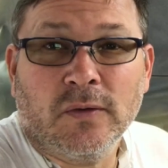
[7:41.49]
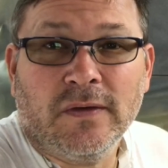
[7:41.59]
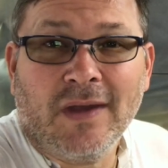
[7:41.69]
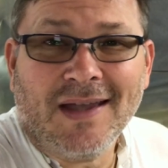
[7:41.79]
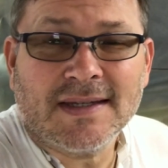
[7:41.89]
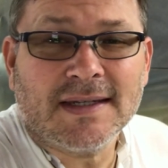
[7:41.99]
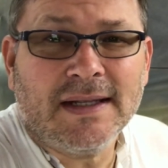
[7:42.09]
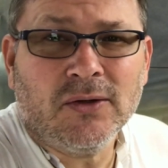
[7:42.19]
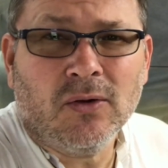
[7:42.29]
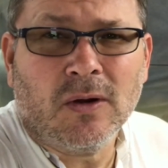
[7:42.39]
if you've got
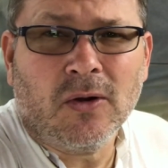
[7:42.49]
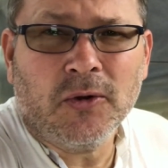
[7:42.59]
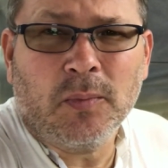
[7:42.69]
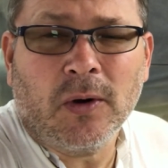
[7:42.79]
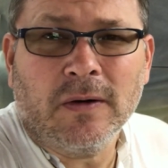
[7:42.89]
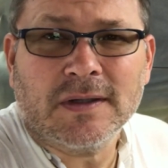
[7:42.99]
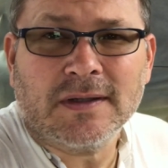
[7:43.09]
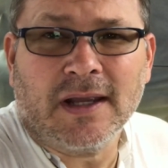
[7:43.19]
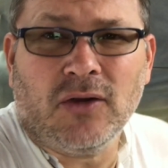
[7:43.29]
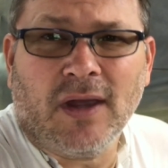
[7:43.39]
sealer on all your parts
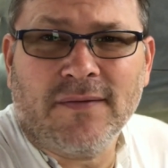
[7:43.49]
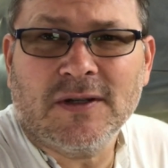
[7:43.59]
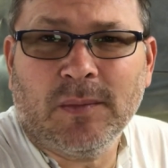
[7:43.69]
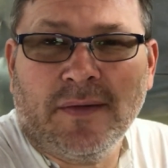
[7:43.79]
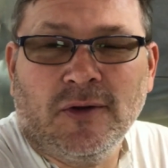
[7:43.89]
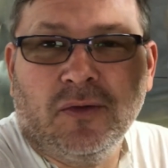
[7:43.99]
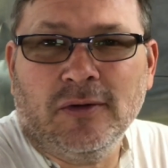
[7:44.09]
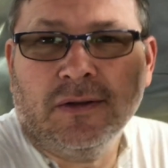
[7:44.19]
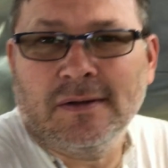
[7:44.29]
and you have some left over,